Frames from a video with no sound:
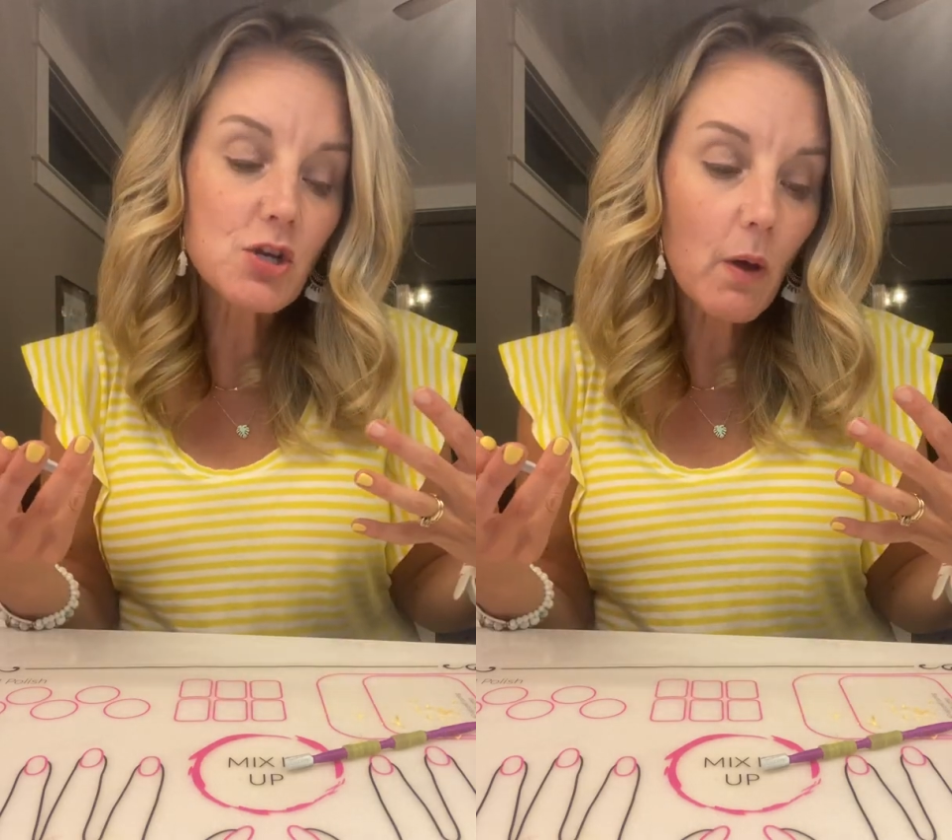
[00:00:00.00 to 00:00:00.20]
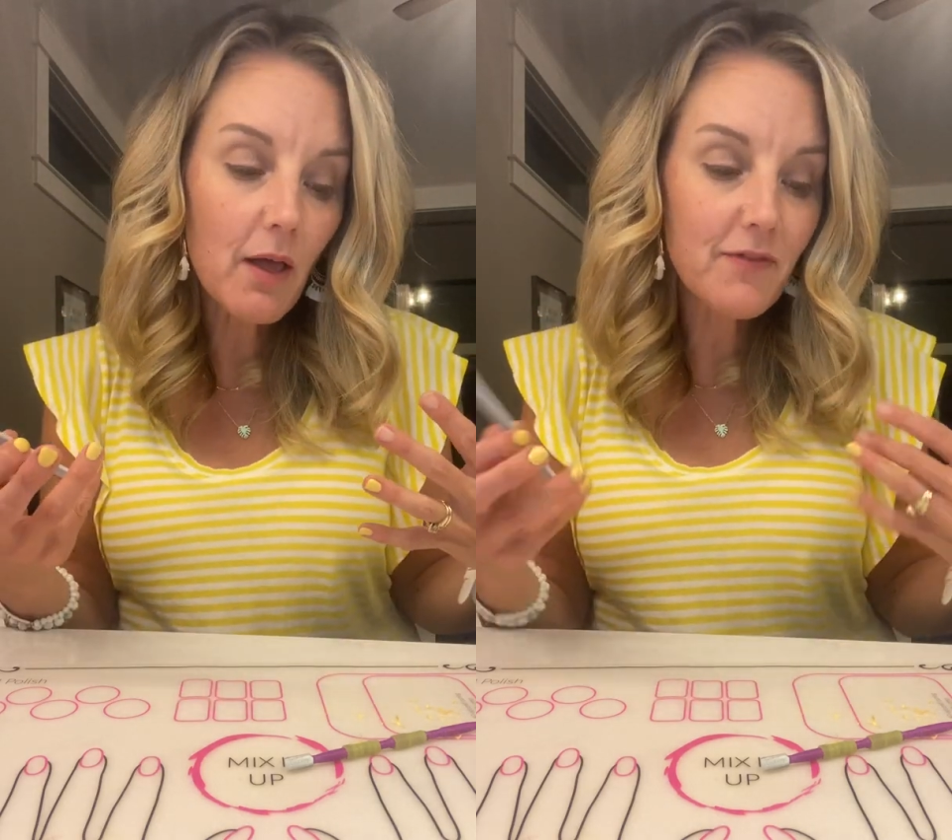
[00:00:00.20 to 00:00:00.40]

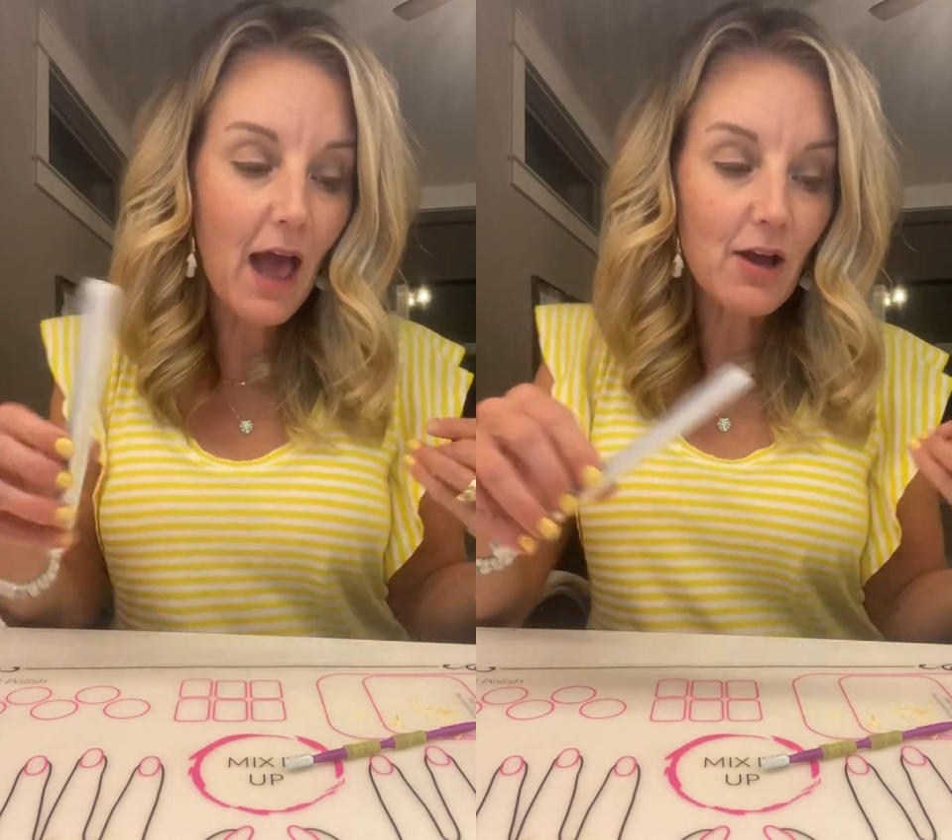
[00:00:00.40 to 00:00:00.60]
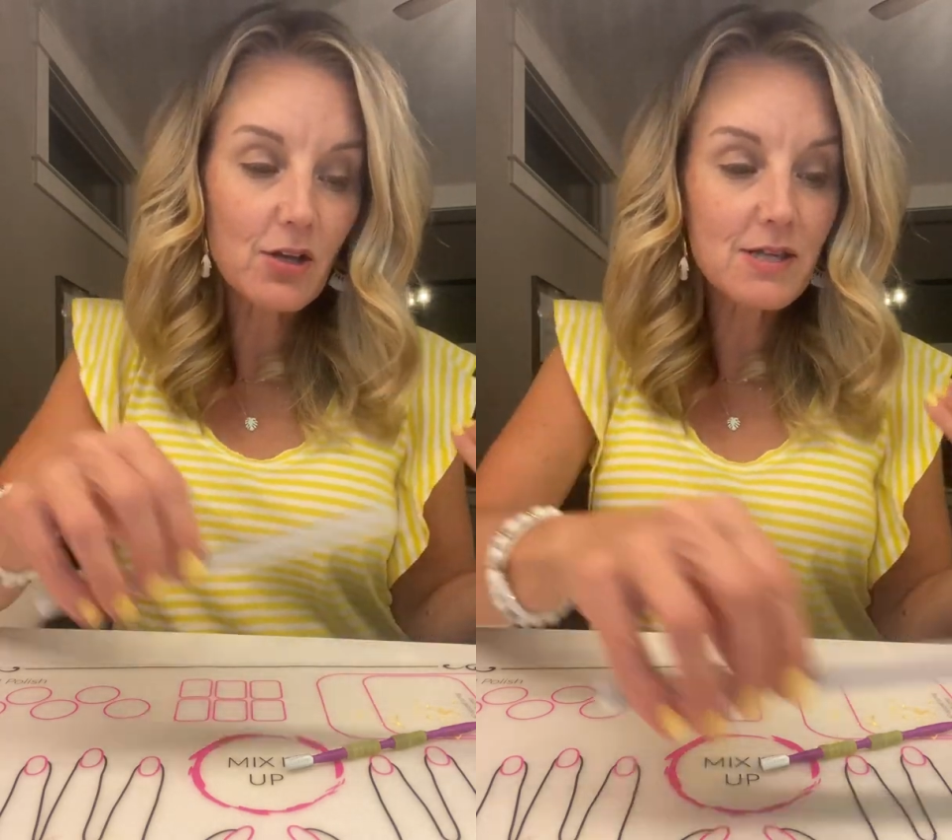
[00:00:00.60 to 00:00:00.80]
do all of
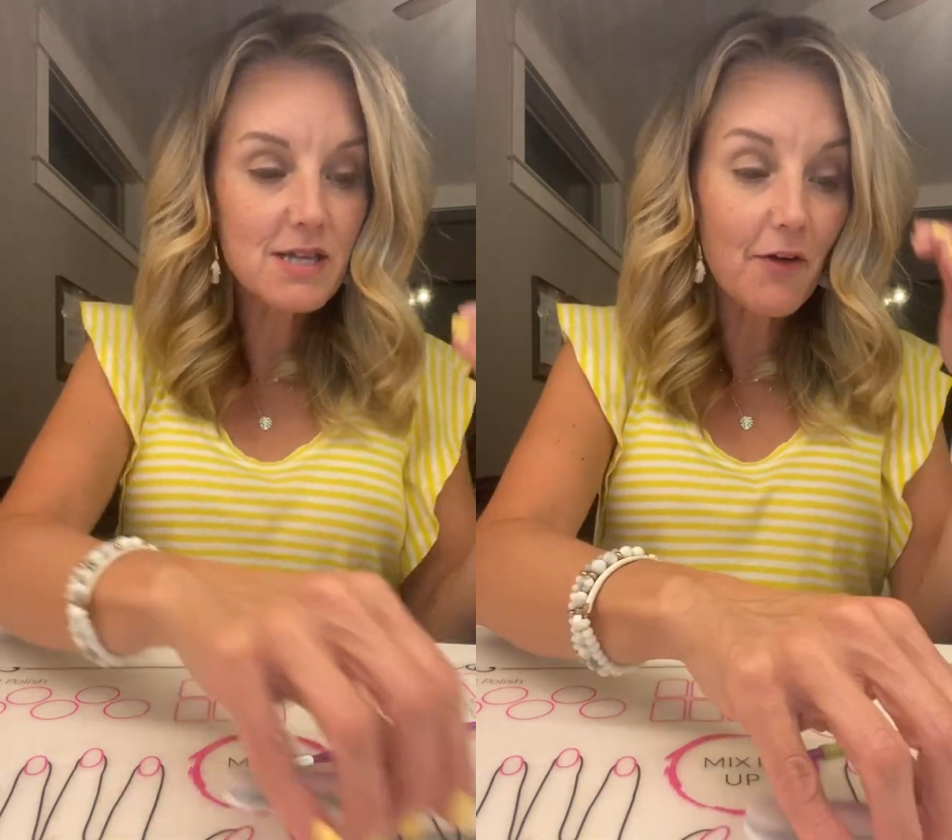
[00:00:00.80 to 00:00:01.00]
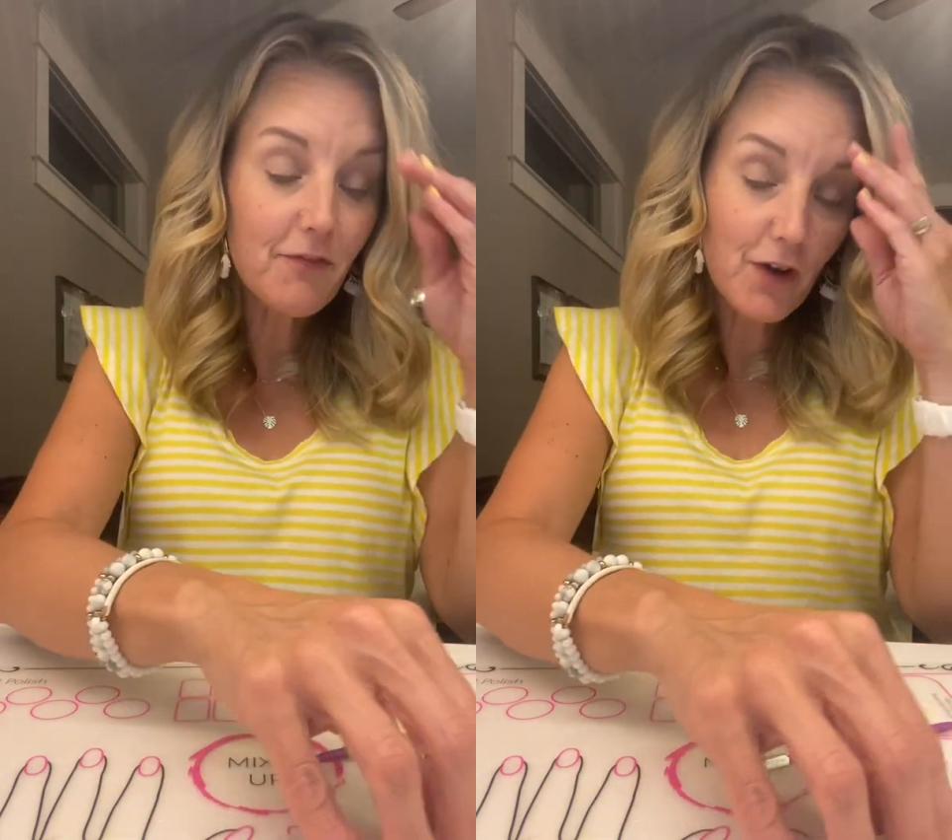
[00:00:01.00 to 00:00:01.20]
that good
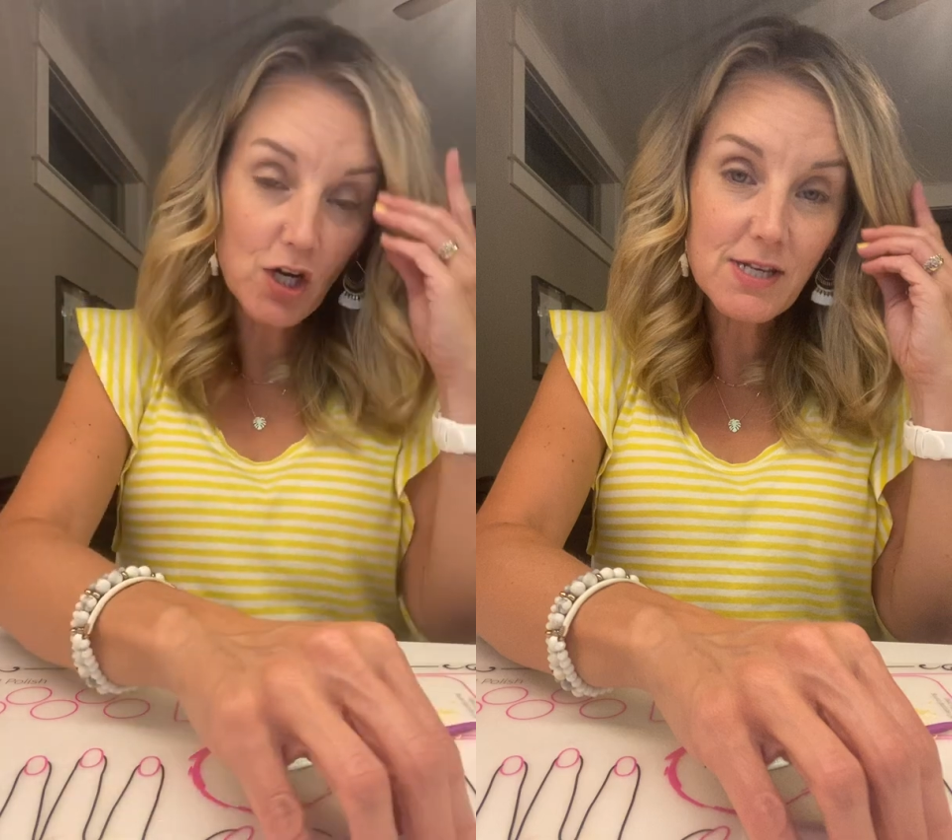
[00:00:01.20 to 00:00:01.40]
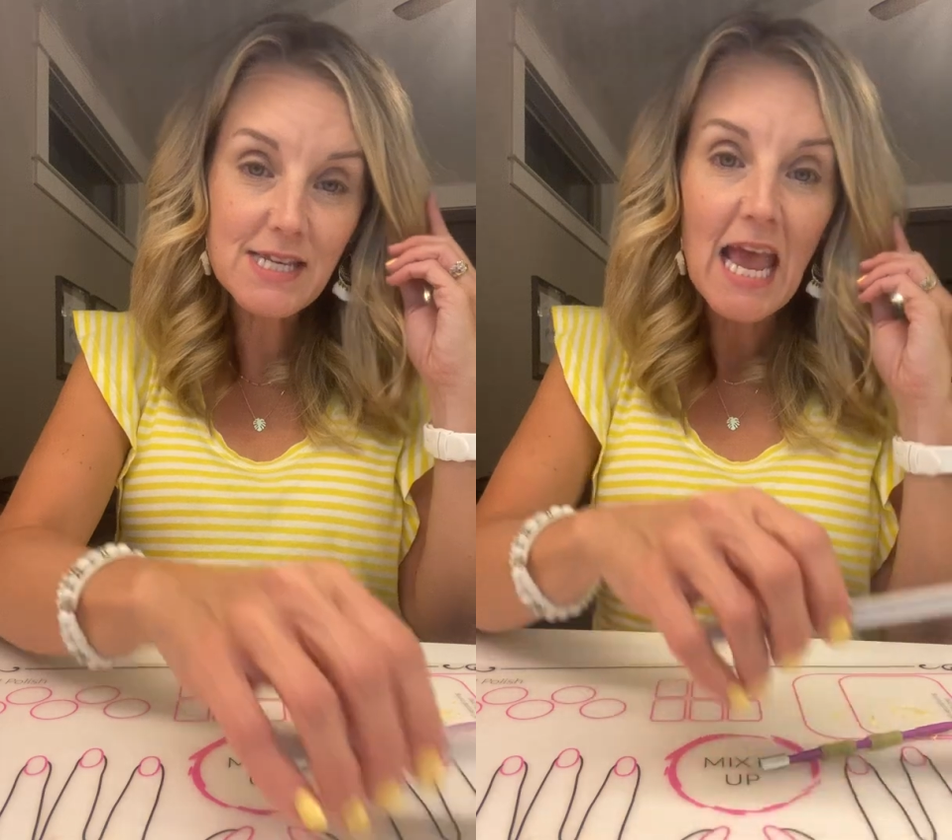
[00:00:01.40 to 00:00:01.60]
stuff
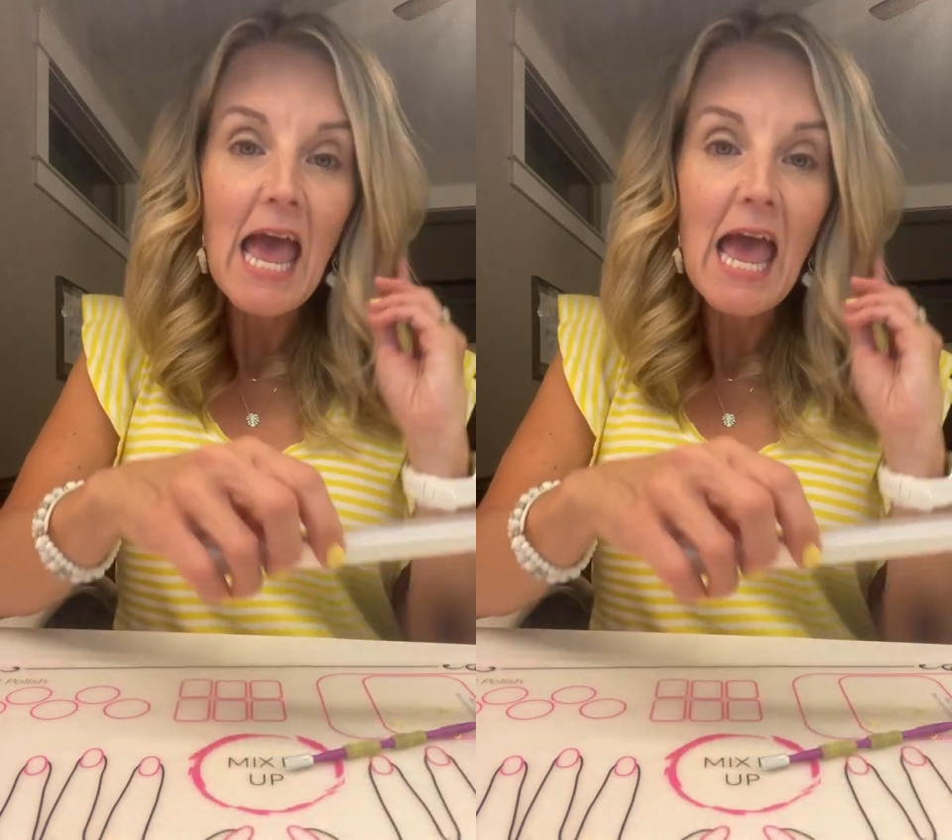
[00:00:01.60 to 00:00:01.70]
first.